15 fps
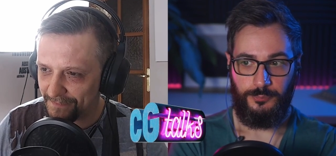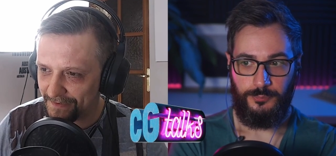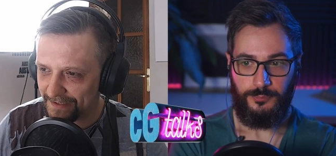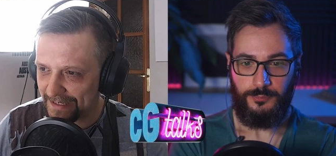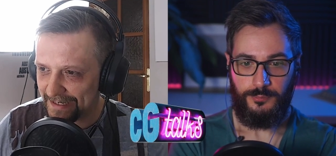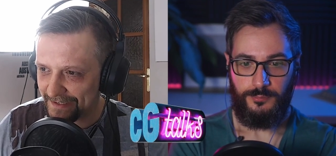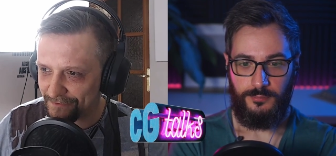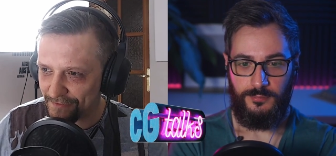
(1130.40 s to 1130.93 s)

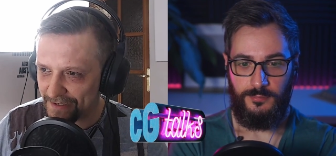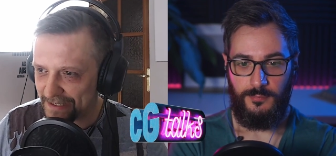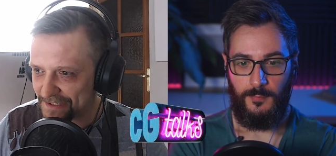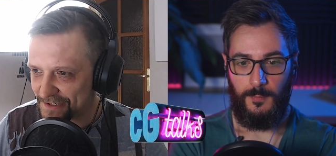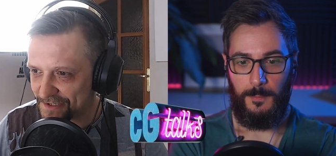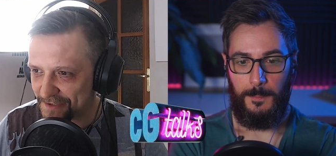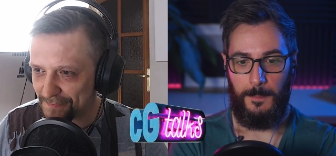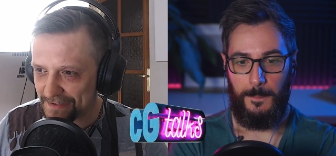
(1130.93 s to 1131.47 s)
Speaker 1: client
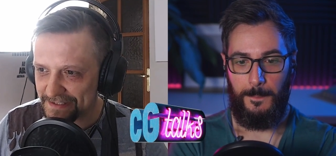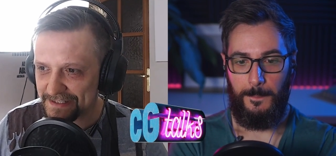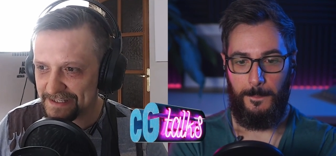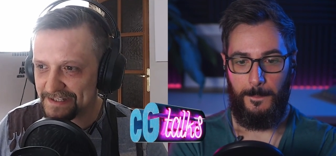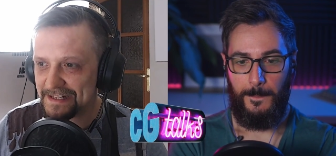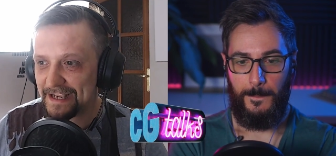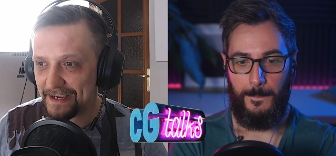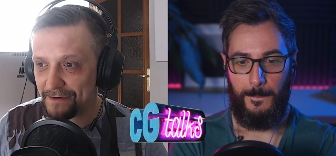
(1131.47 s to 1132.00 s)
relationship
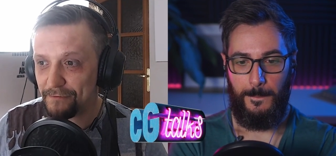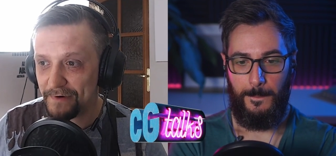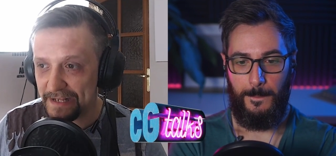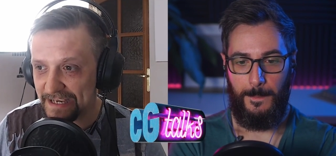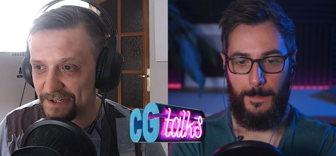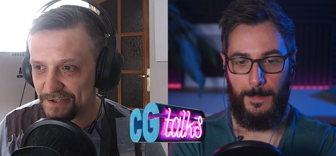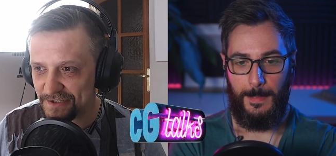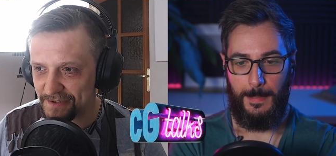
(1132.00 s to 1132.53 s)
is, is like a
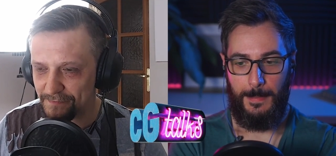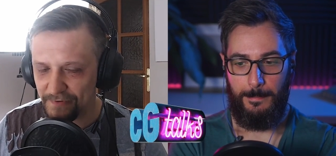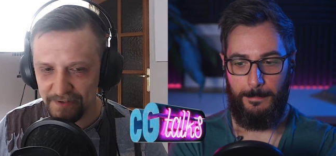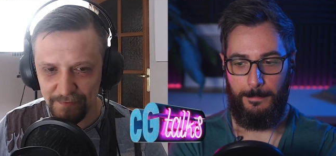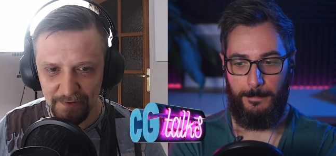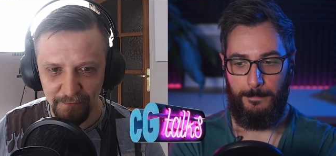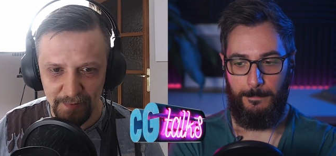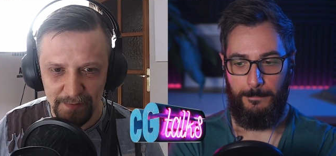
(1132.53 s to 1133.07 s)
relationship
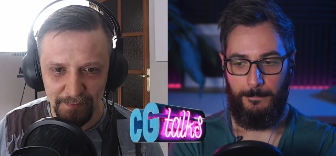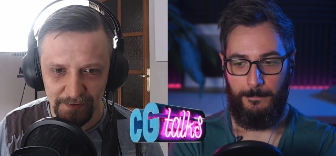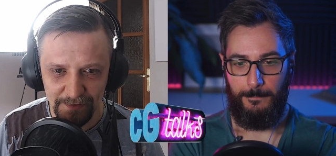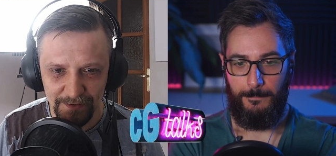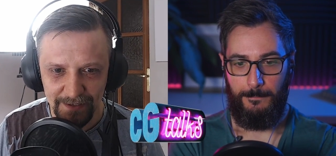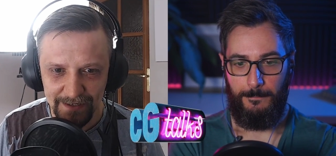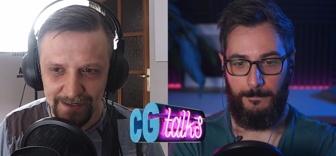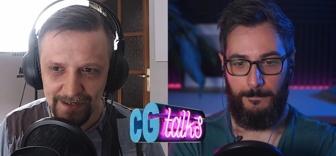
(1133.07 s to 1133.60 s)
between
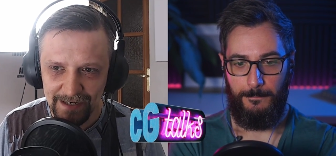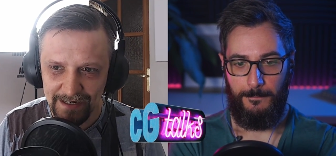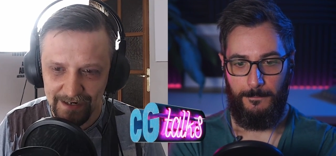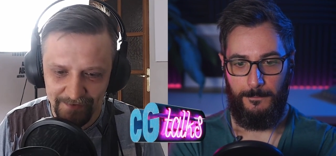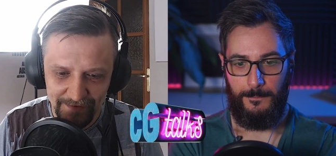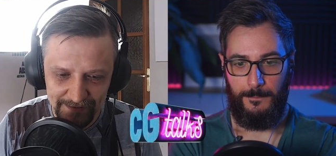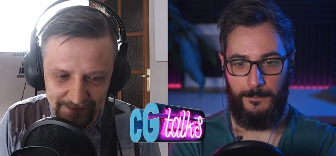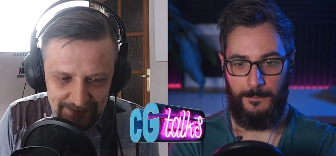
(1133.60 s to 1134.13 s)
people.
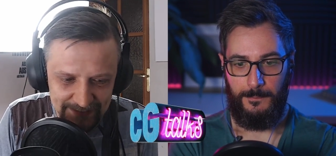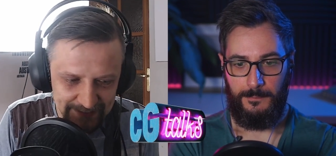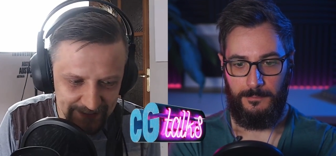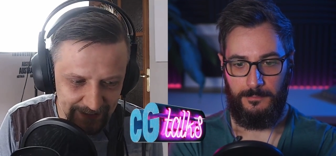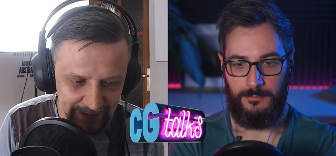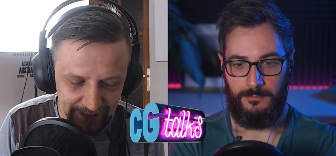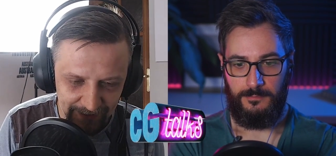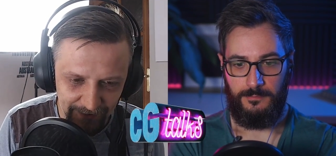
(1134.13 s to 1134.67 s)
And I think this
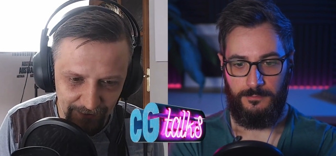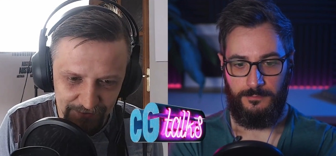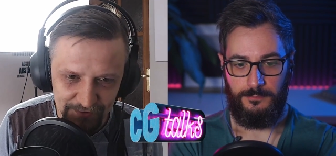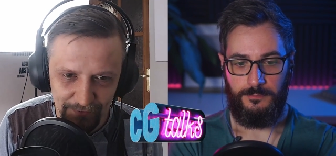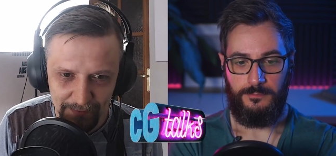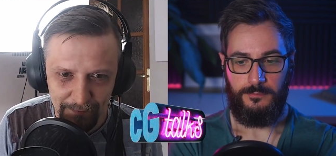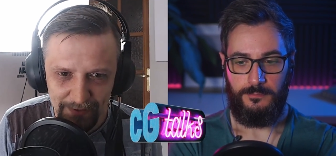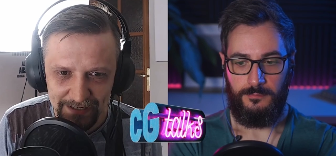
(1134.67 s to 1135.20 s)
is like
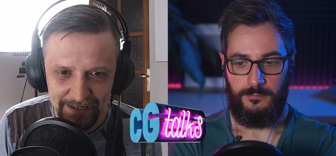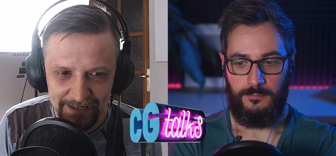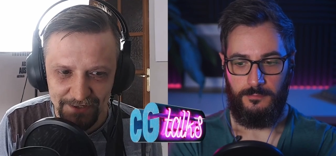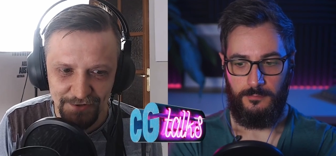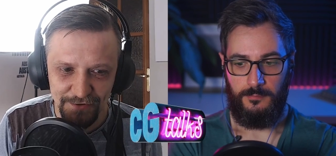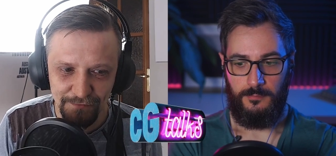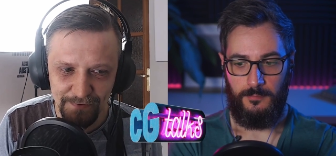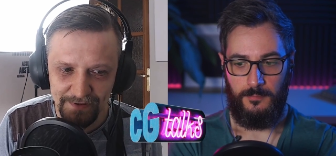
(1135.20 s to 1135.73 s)
also a big
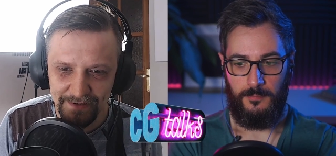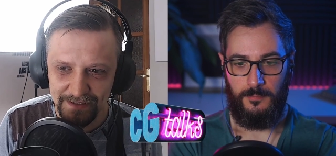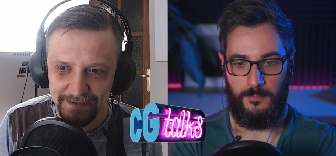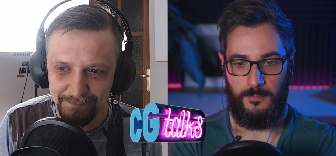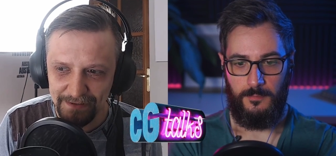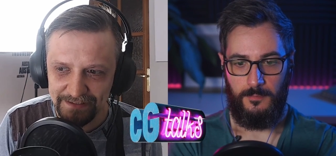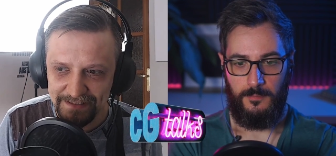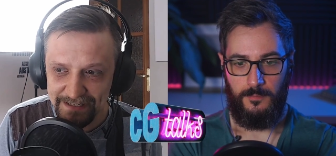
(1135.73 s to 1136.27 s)
issue with
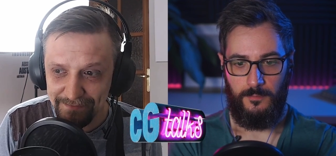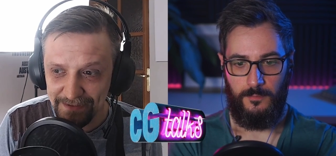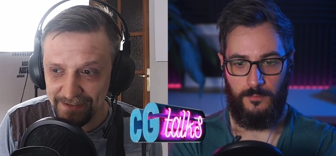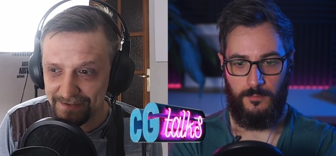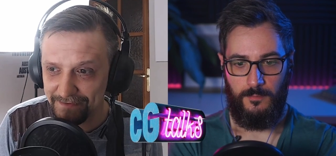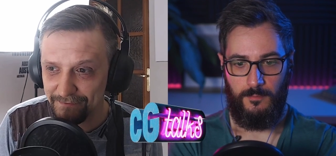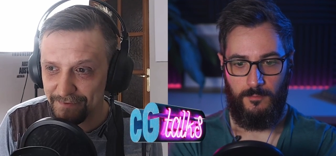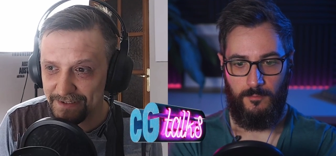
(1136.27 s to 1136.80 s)
the
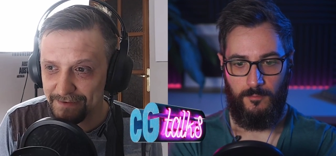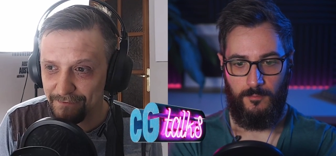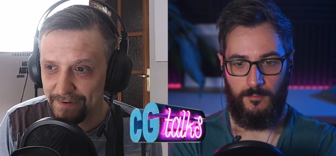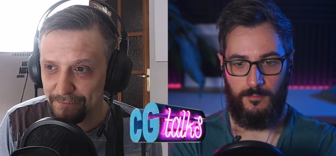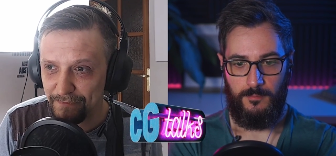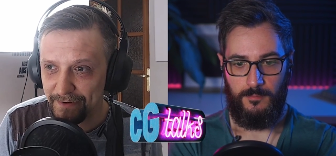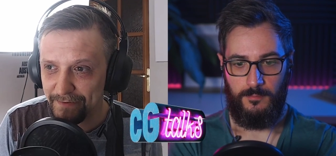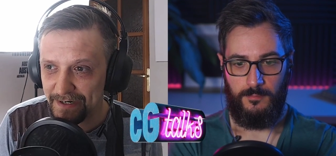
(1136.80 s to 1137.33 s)
pandemic
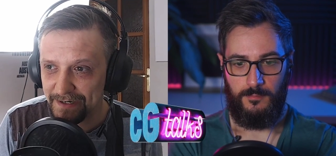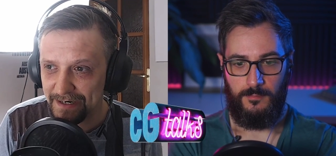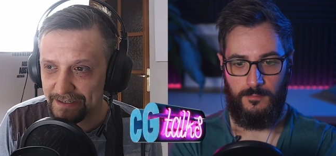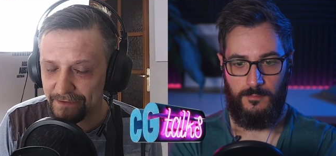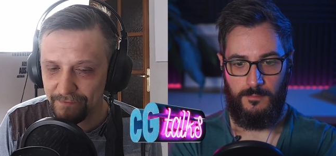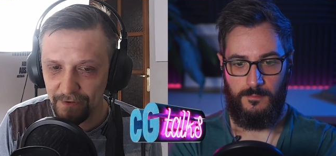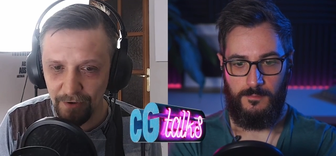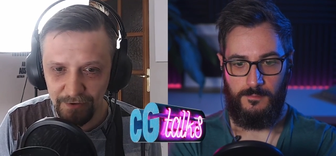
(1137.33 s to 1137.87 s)
when we were
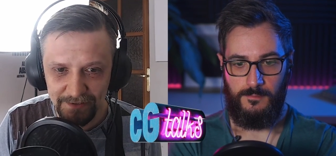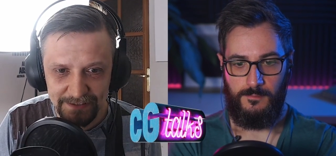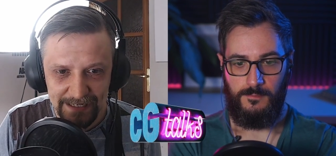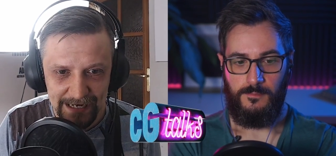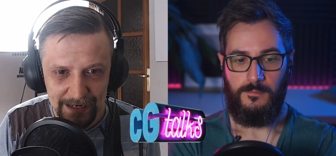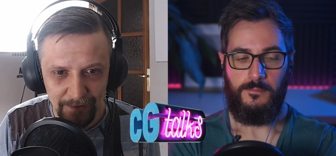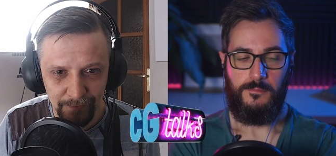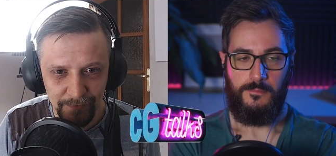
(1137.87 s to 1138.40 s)
kind of
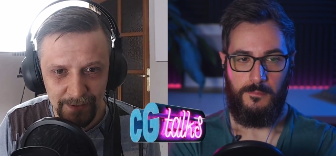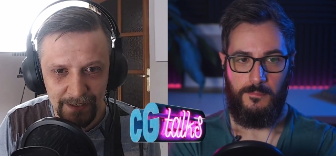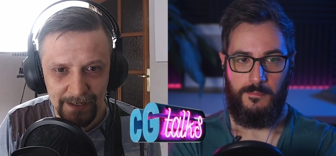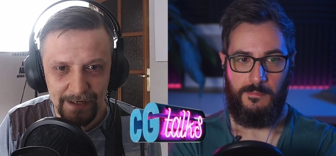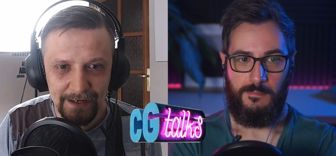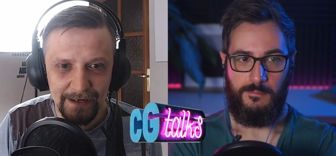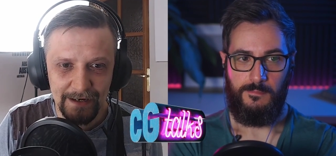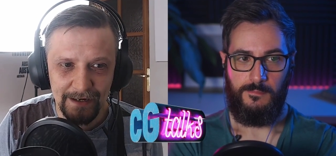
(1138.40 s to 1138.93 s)
locked down
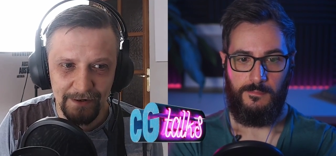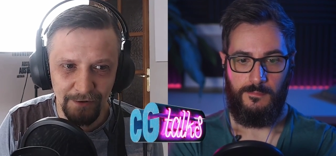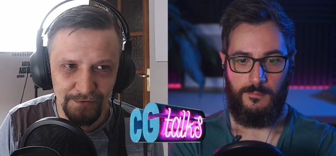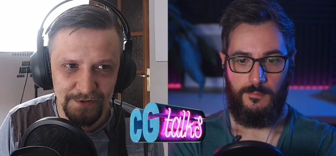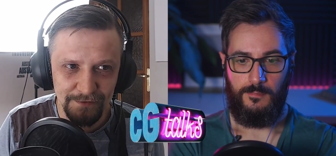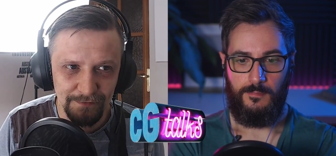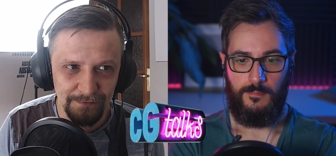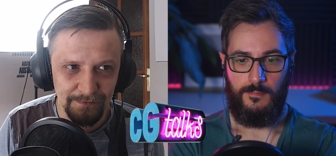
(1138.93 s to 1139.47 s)
and
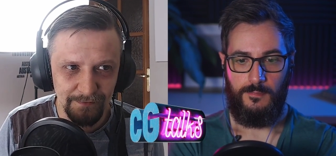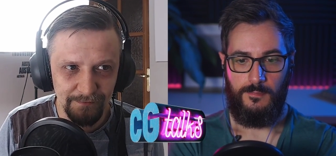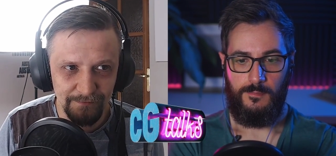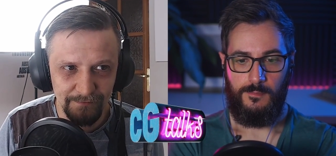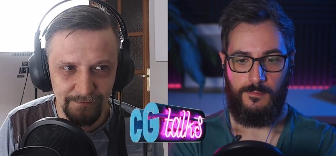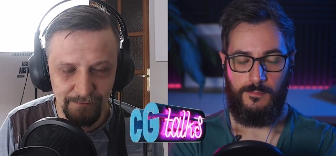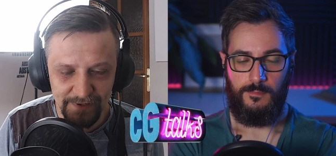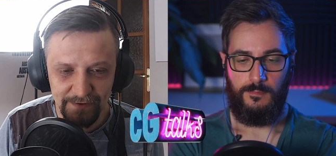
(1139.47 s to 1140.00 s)
also
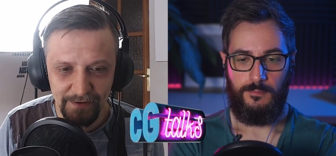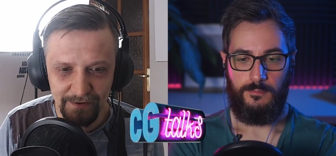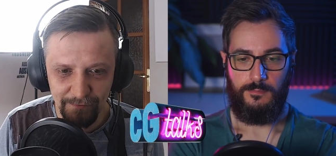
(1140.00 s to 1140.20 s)
with,